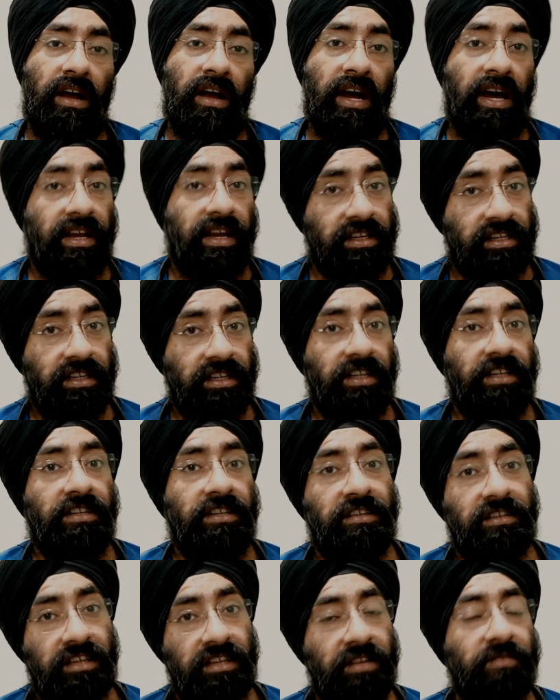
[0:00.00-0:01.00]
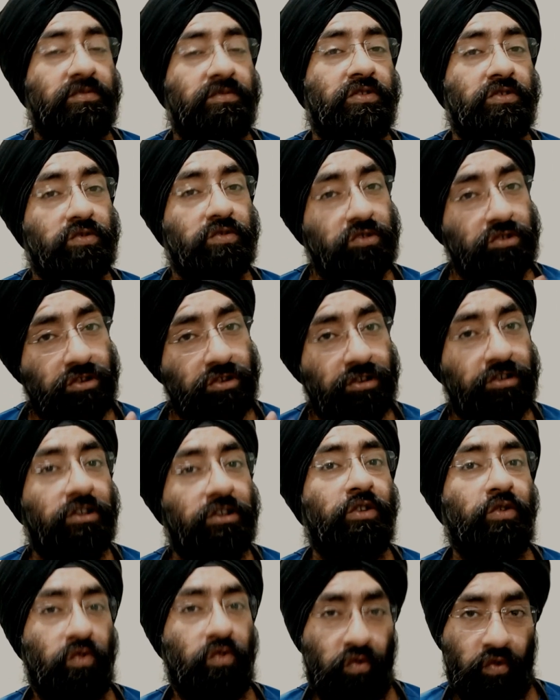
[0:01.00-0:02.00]
arginine seems to
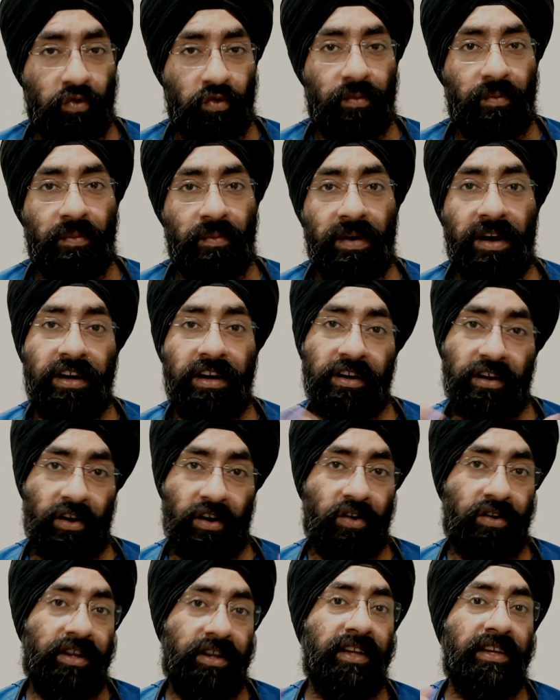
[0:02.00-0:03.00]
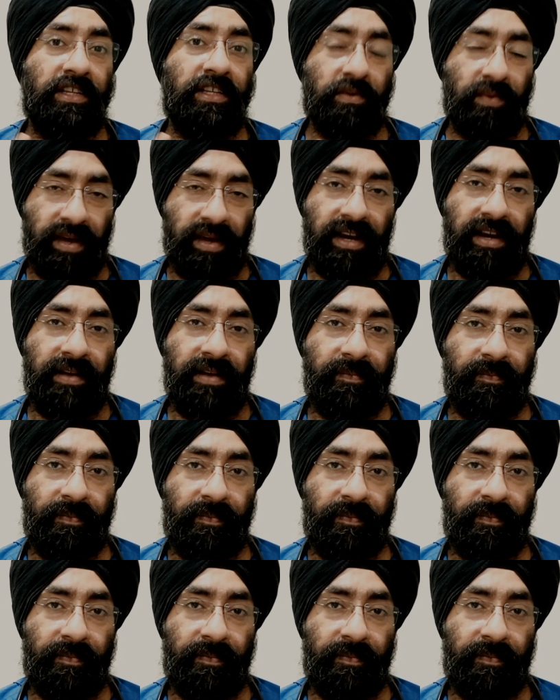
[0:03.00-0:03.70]
slow blood clotting as well.